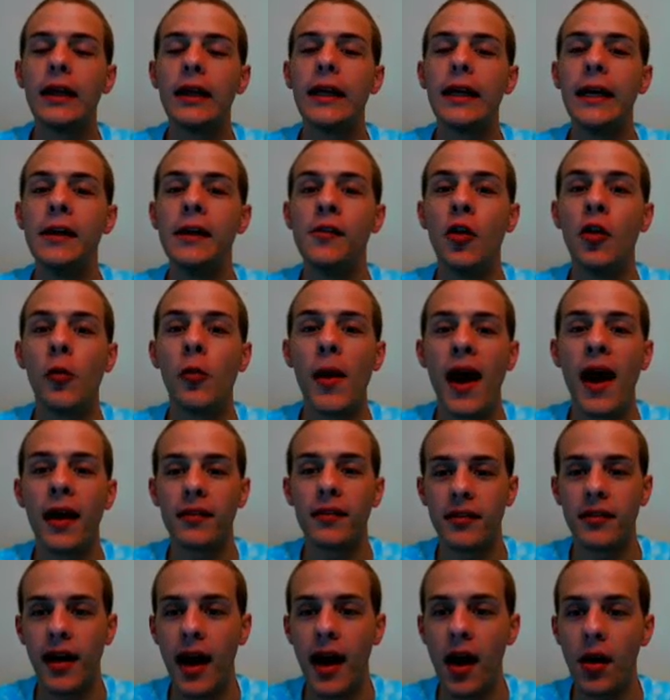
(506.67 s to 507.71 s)

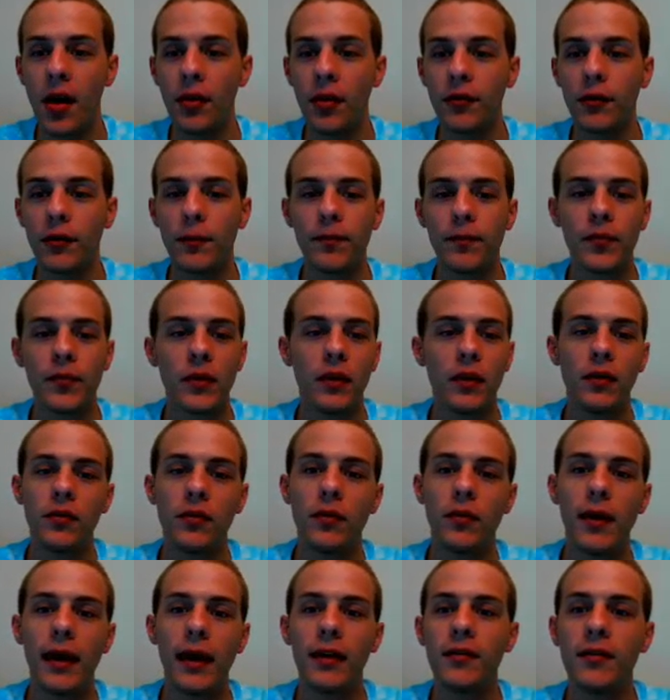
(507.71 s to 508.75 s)
kilopascals.
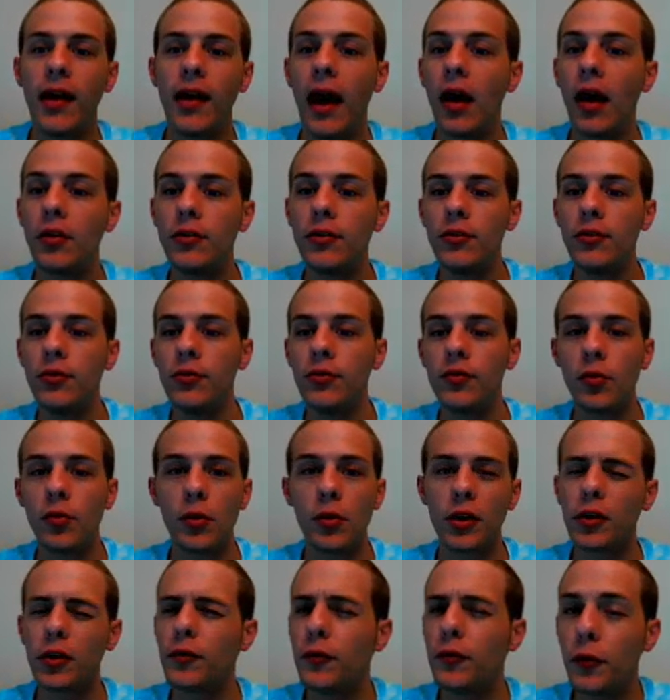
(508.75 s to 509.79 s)
So that is how you sort
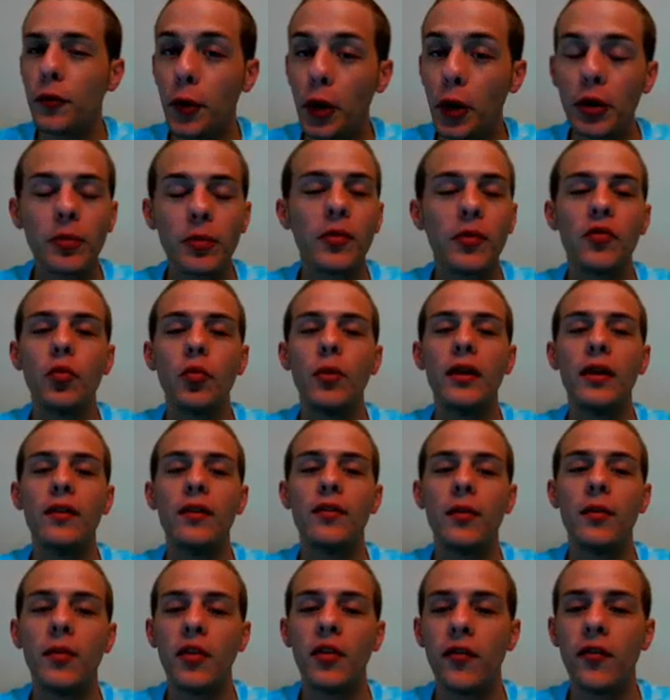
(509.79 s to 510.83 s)
of convert between
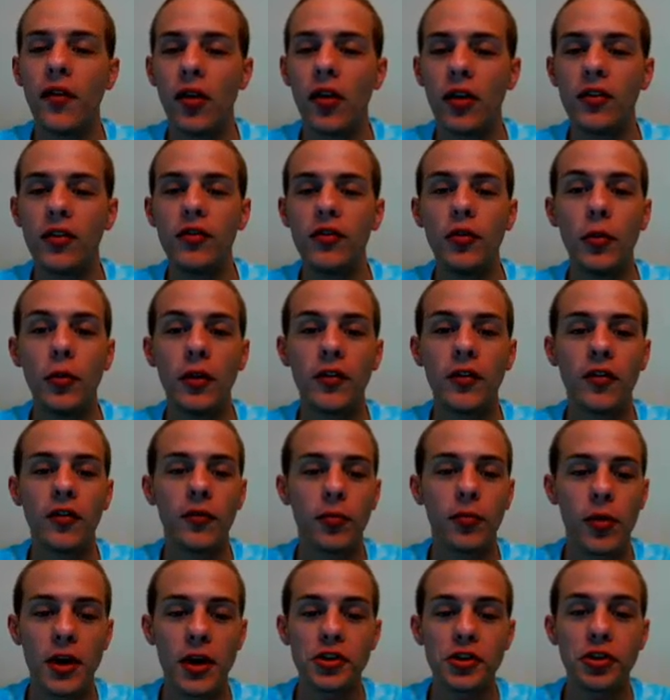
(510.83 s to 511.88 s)
some of the various units
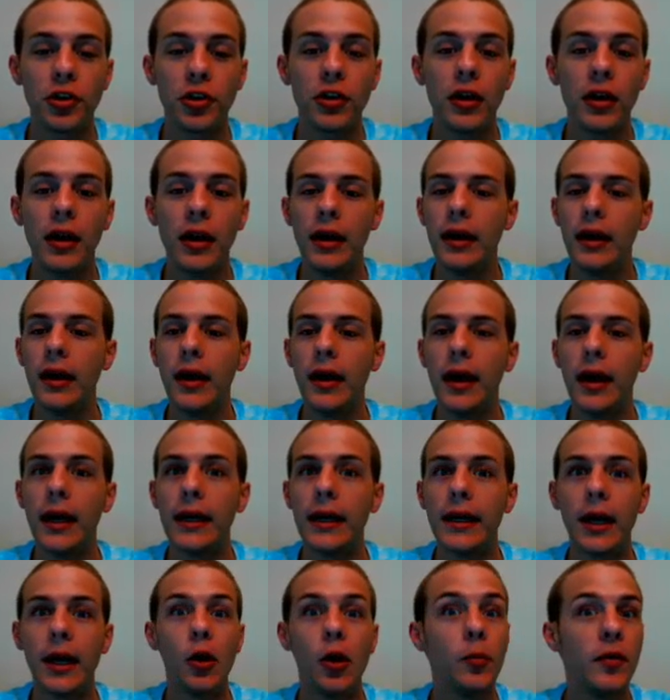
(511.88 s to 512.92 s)
of pressure. Uh,
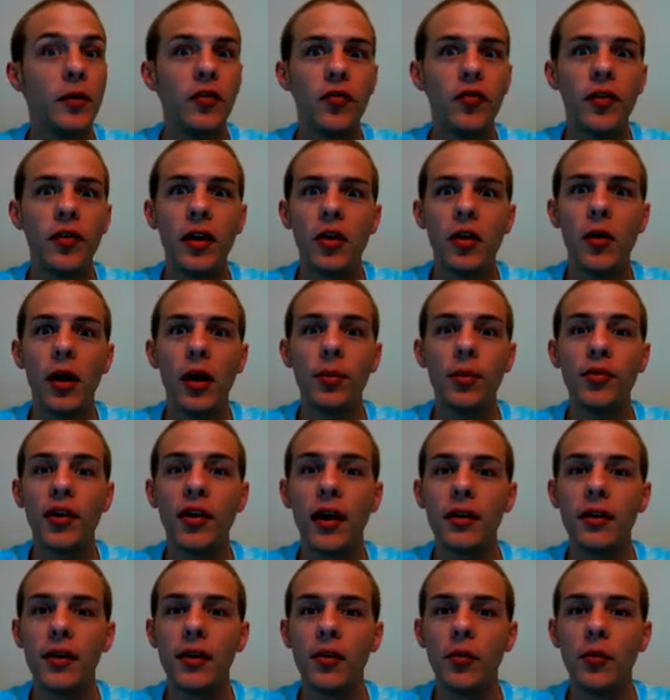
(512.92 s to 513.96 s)
I hope this video helped you
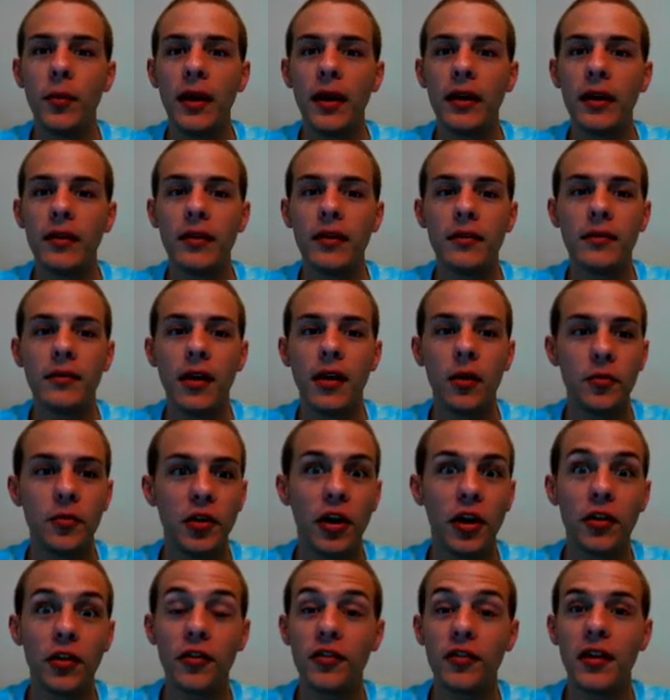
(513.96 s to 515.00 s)
out a little bit and helped
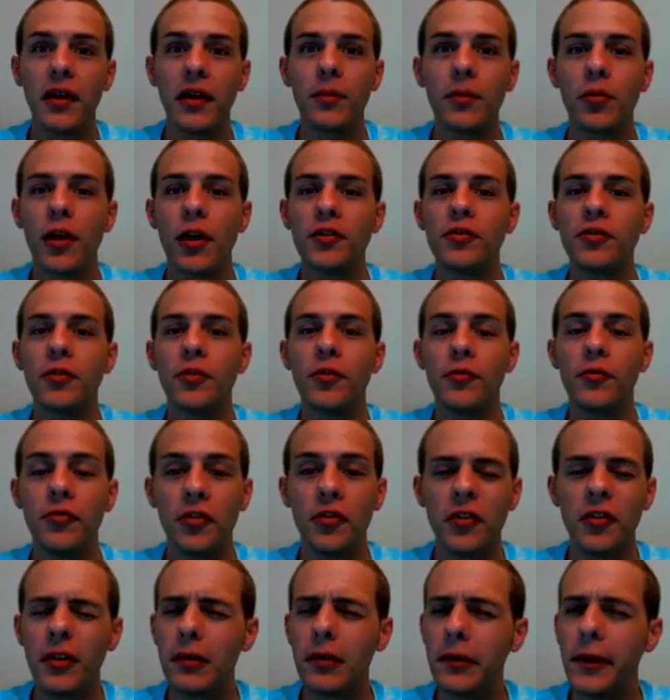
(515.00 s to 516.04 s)
you understand pressure
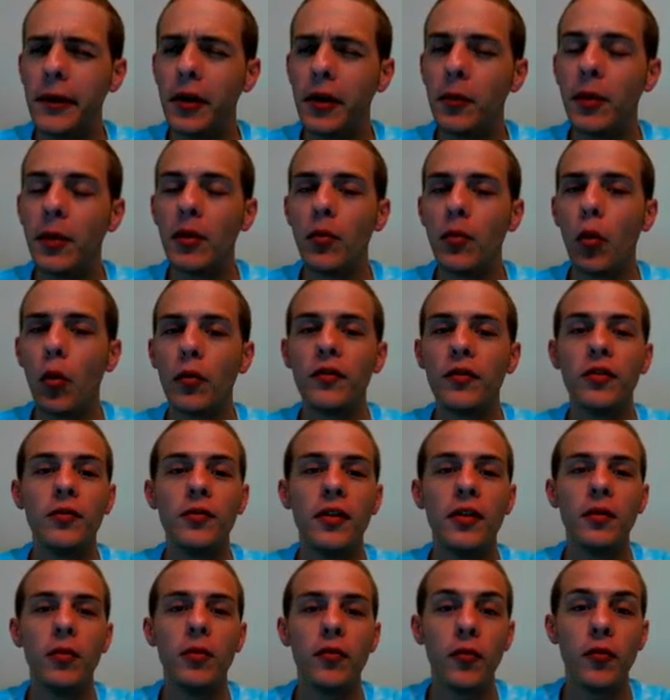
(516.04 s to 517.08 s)
just a little bit more than you
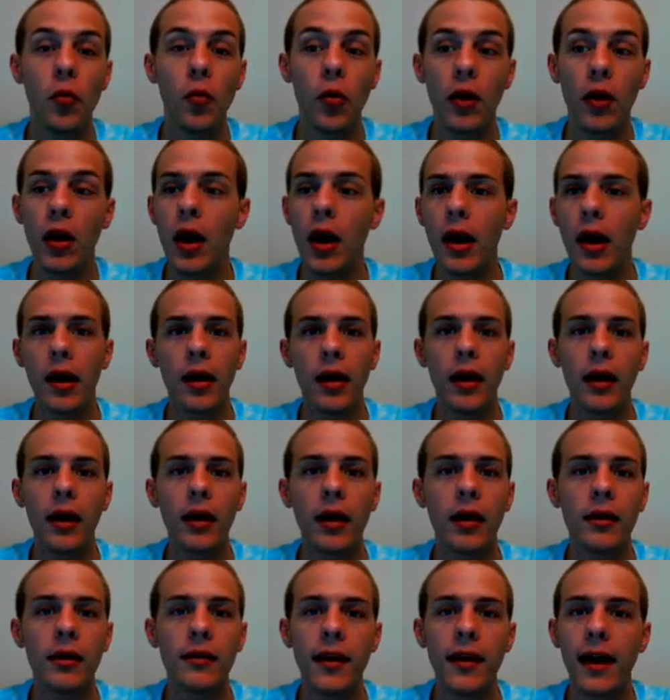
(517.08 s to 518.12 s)
did before,
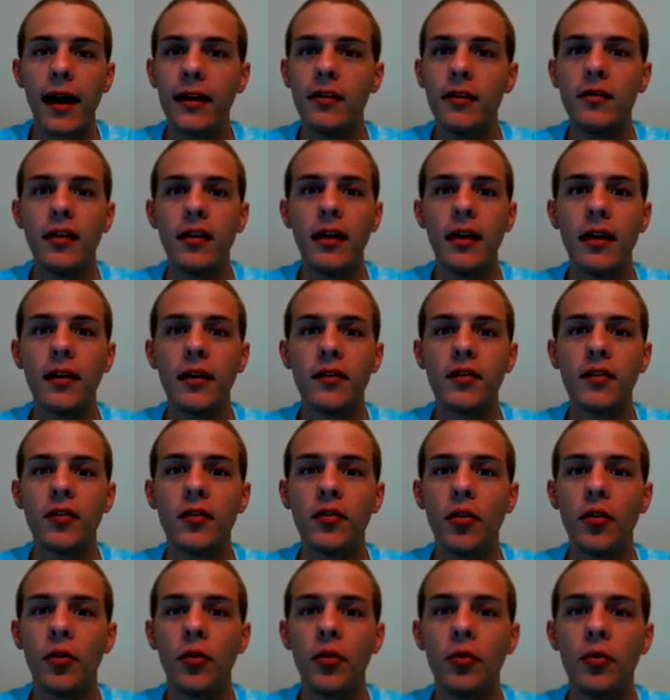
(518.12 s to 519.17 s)
and that is it.
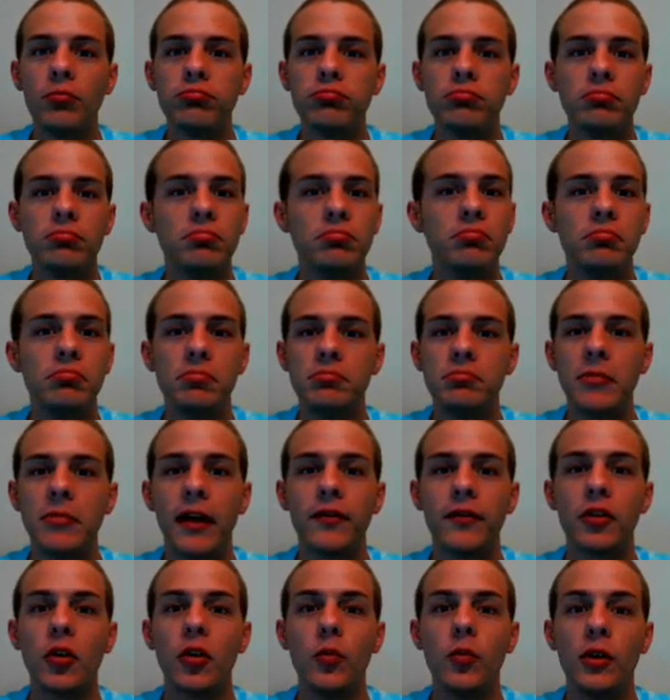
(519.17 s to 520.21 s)
So
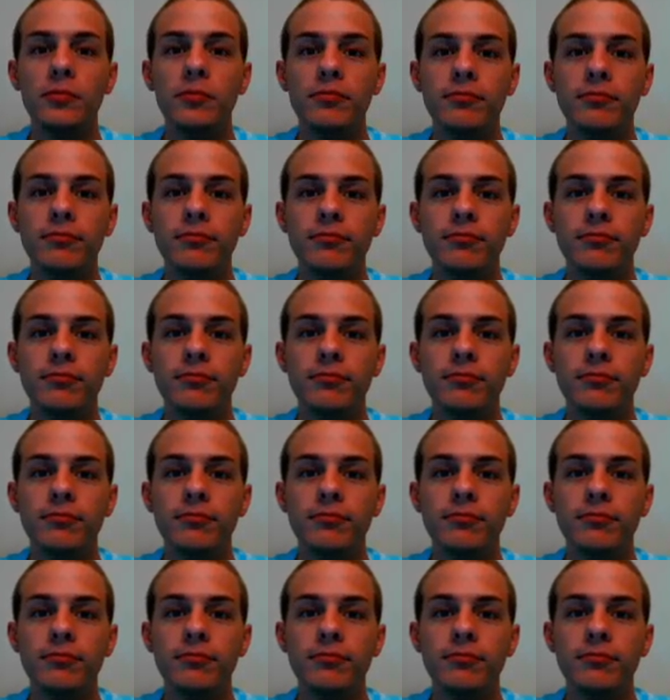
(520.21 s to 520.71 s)
have a good one.